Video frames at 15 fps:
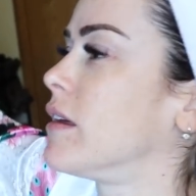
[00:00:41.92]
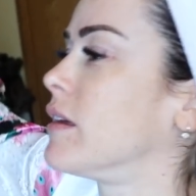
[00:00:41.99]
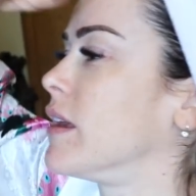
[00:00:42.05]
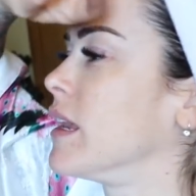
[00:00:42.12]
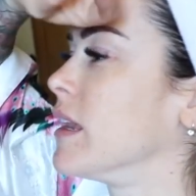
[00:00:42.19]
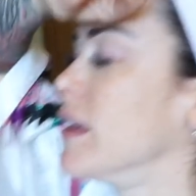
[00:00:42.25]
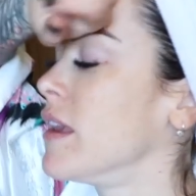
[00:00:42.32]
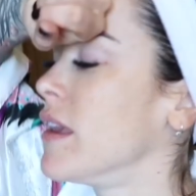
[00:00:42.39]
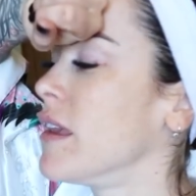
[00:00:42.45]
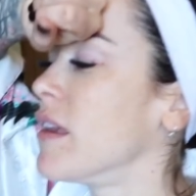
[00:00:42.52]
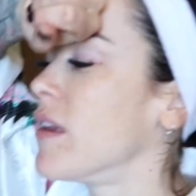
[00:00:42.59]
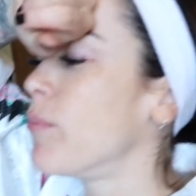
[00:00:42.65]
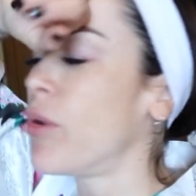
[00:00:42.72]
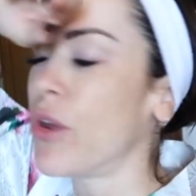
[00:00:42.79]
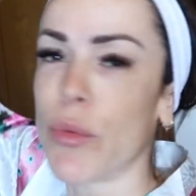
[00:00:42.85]
I
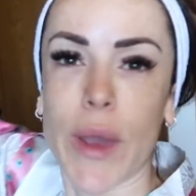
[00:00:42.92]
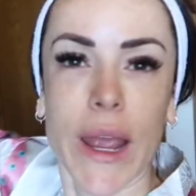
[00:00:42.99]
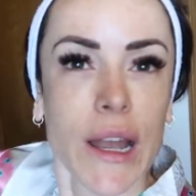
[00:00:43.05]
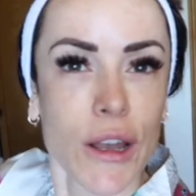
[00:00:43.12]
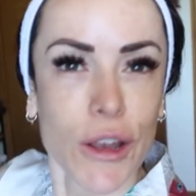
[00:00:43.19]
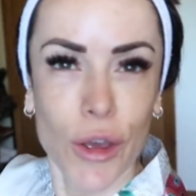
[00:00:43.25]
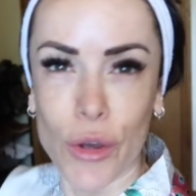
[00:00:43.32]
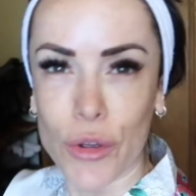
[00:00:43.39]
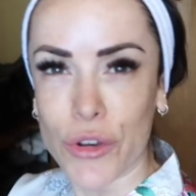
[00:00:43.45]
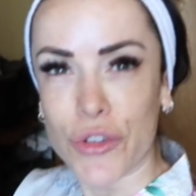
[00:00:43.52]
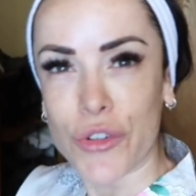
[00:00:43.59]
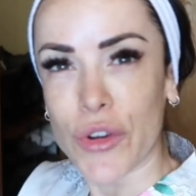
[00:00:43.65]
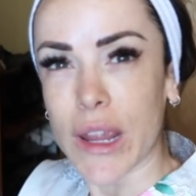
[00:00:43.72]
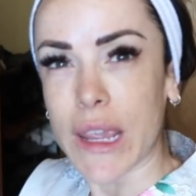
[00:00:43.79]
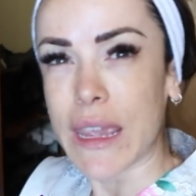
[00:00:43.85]
put away
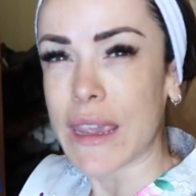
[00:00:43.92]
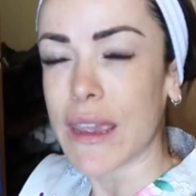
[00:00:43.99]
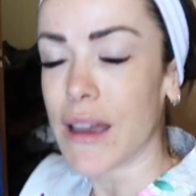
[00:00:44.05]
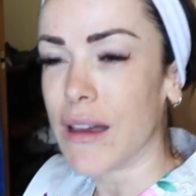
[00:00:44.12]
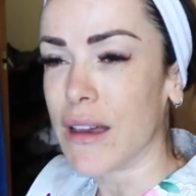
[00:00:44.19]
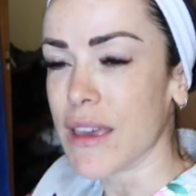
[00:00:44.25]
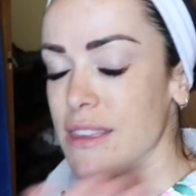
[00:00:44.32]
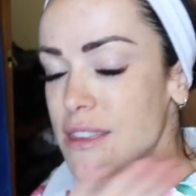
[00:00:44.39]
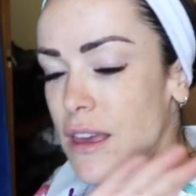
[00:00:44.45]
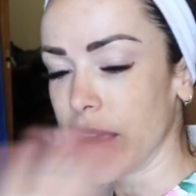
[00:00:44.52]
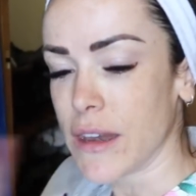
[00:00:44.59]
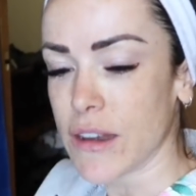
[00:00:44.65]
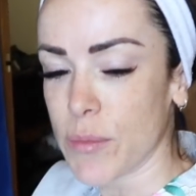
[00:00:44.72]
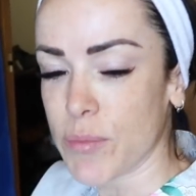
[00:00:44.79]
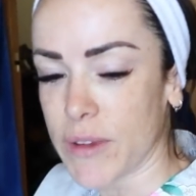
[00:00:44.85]
laundry, I
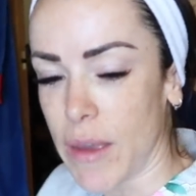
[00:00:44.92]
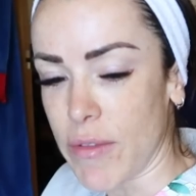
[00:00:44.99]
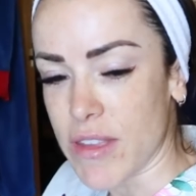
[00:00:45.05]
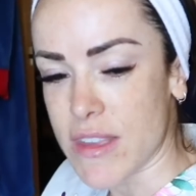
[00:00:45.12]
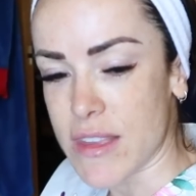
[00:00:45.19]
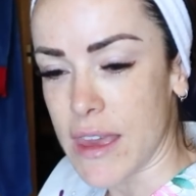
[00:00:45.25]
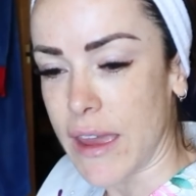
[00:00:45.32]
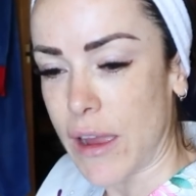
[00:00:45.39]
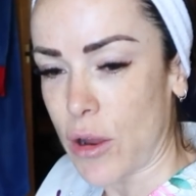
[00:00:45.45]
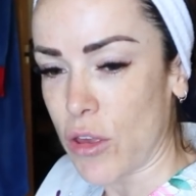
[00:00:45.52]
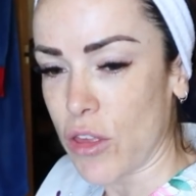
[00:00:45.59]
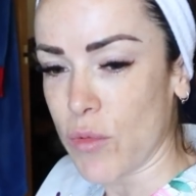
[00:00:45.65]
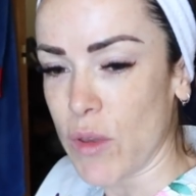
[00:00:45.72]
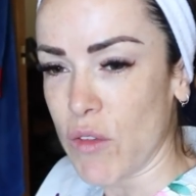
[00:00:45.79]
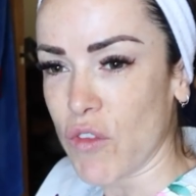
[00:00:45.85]
tidied up
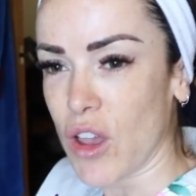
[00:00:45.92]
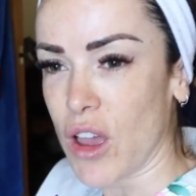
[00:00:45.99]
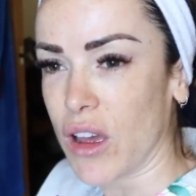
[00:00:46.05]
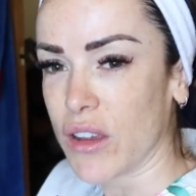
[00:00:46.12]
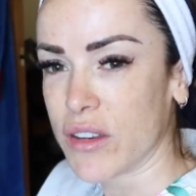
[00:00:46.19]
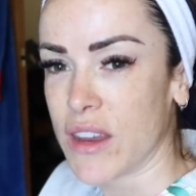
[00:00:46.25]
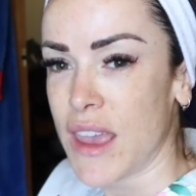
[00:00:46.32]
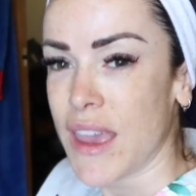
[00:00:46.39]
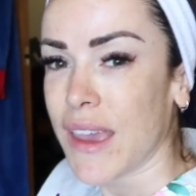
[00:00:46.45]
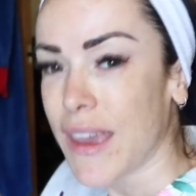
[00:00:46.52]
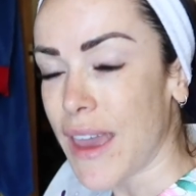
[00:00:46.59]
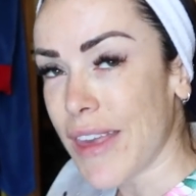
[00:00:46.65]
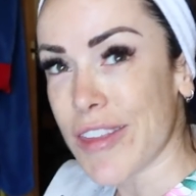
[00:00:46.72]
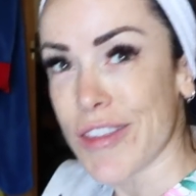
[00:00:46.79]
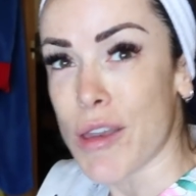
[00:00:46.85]
downstairs. We've got
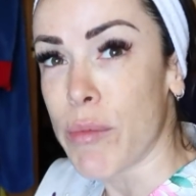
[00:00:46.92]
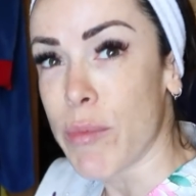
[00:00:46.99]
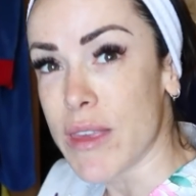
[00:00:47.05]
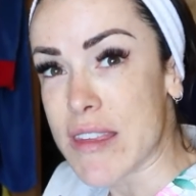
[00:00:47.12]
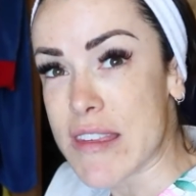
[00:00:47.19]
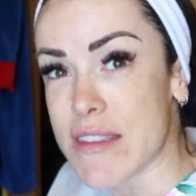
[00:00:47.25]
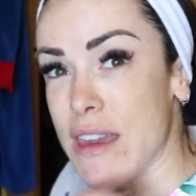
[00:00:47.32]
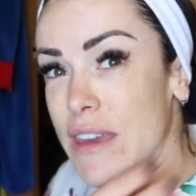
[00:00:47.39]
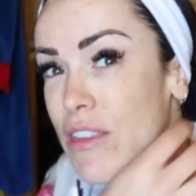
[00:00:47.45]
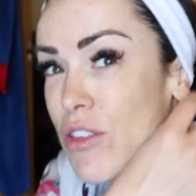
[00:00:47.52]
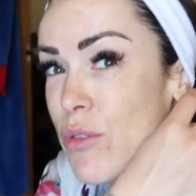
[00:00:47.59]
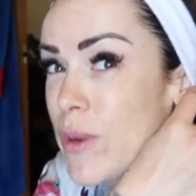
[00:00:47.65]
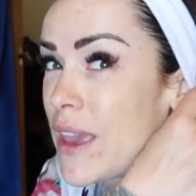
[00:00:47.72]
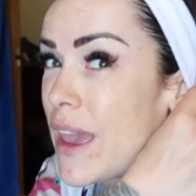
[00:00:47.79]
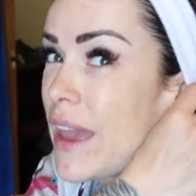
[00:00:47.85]
guests coming to stay
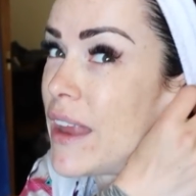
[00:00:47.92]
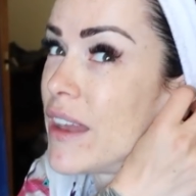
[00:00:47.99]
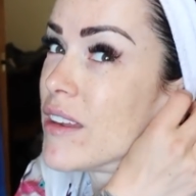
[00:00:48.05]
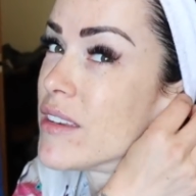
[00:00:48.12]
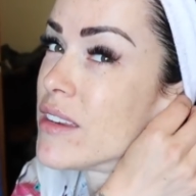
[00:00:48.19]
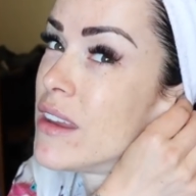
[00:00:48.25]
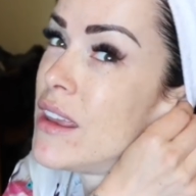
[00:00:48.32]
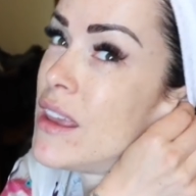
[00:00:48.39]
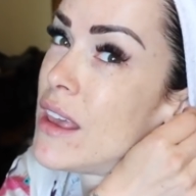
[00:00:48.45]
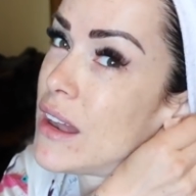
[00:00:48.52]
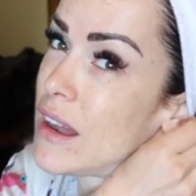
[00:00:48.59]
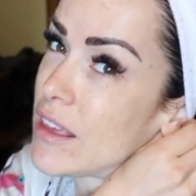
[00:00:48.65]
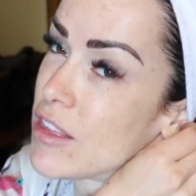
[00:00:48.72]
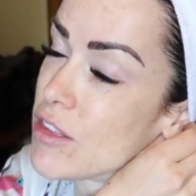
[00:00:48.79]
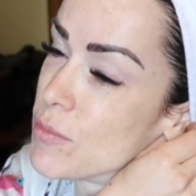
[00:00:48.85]
this weekend,
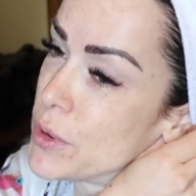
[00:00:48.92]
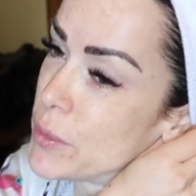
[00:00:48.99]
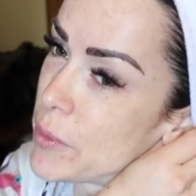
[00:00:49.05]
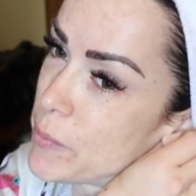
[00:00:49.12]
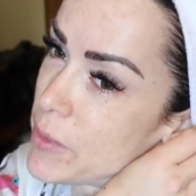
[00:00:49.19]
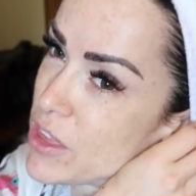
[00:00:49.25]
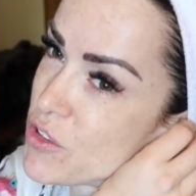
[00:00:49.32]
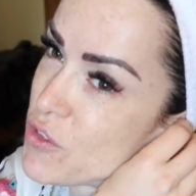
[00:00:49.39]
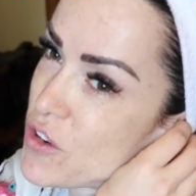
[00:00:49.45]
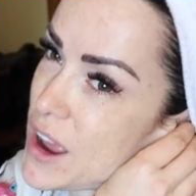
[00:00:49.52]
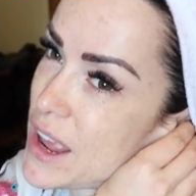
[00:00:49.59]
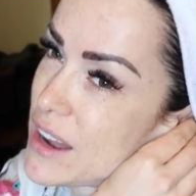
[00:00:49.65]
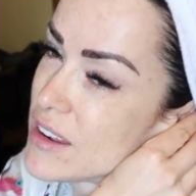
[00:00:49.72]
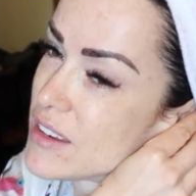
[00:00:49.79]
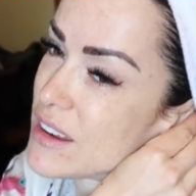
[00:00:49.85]
Lex's mum and best
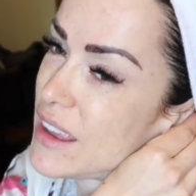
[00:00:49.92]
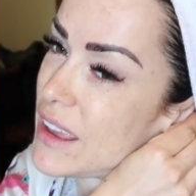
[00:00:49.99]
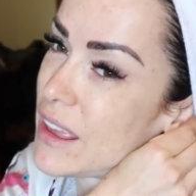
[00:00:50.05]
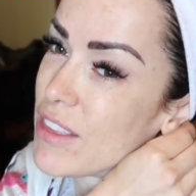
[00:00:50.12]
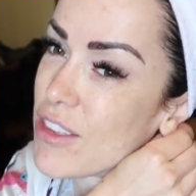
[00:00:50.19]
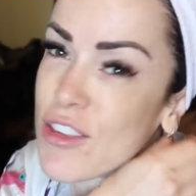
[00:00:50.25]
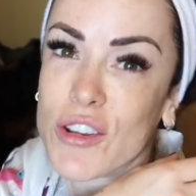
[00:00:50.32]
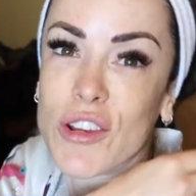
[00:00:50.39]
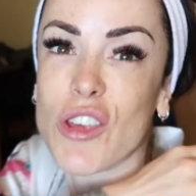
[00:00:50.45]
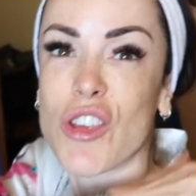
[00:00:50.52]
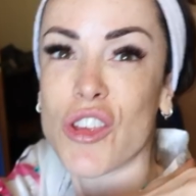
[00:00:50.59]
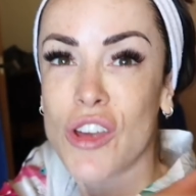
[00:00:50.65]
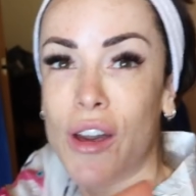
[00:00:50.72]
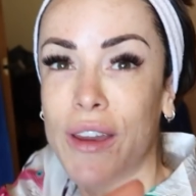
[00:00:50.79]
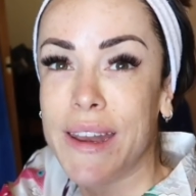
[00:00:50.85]
friend, the sun is
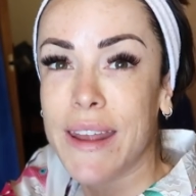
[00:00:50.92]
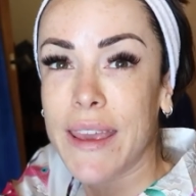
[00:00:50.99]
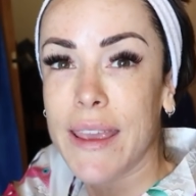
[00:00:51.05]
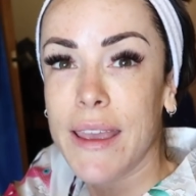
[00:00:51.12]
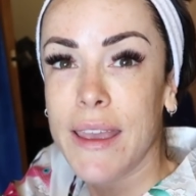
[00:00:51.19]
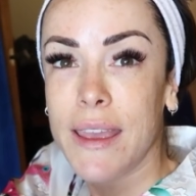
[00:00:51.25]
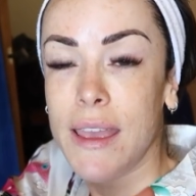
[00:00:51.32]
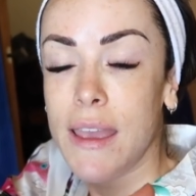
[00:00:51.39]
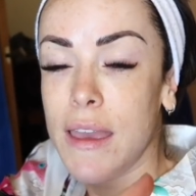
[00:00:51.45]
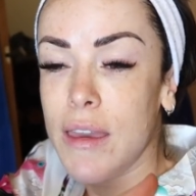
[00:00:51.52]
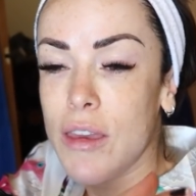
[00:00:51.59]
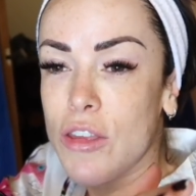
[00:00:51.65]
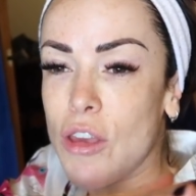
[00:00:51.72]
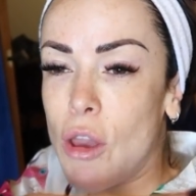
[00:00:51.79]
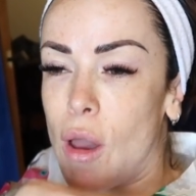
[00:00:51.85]
shining.
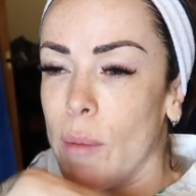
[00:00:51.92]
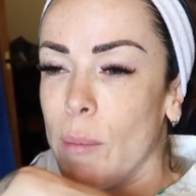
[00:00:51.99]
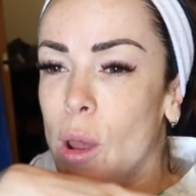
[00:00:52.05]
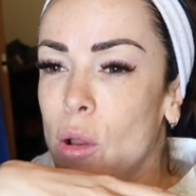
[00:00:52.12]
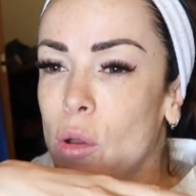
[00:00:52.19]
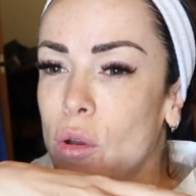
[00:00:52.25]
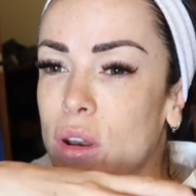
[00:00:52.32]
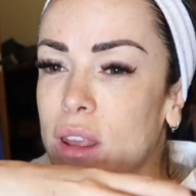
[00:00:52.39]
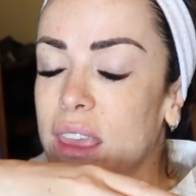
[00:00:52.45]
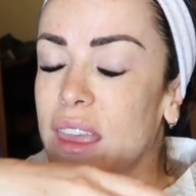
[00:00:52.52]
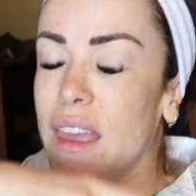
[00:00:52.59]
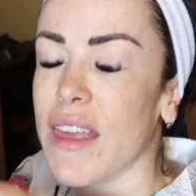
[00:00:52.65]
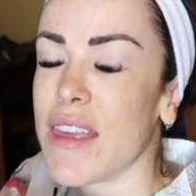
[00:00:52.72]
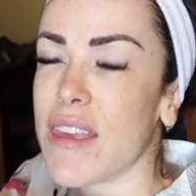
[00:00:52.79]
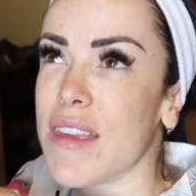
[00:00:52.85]
So I'm not going
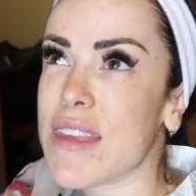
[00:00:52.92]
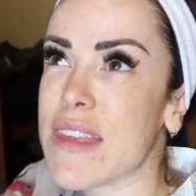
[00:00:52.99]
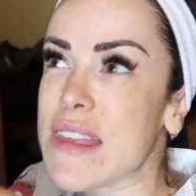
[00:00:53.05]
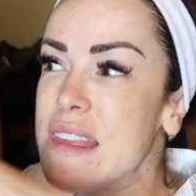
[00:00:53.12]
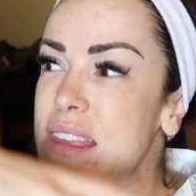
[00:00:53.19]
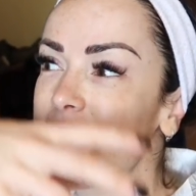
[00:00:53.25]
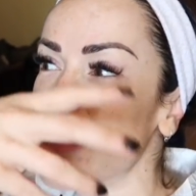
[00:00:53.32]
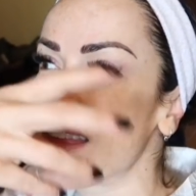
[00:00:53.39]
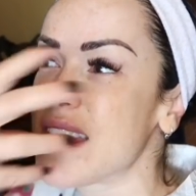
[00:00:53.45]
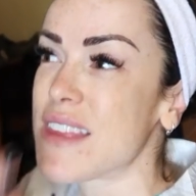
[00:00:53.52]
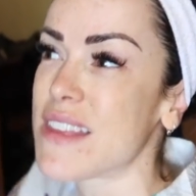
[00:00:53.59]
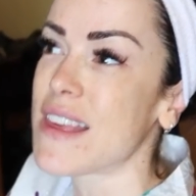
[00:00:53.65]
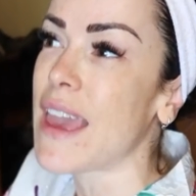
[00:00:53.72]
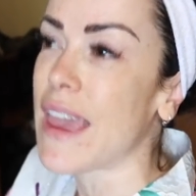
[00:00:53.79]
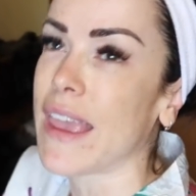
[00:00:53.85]
to
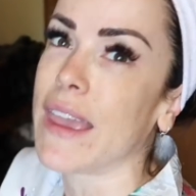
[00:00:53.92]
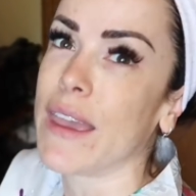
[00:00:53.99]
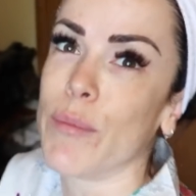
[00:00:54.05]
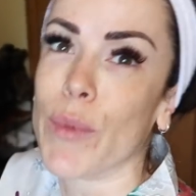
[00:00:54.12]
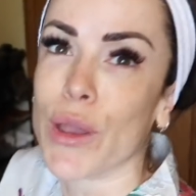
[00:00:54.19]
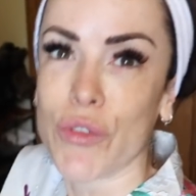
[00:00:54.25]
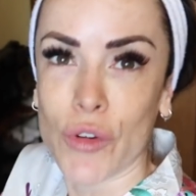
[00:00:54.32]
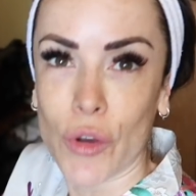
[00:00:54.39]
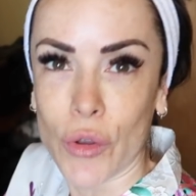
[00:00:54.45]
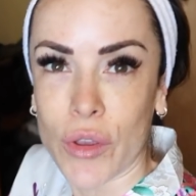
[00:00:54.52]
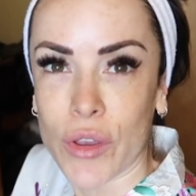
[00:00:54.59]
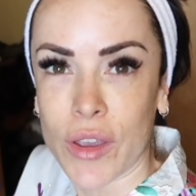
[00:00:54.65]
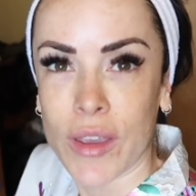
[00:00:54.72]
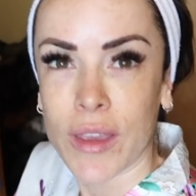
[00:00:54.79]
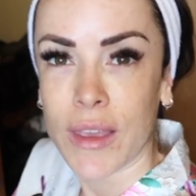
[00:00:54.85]
stay in my
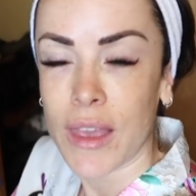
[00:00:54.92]
funk.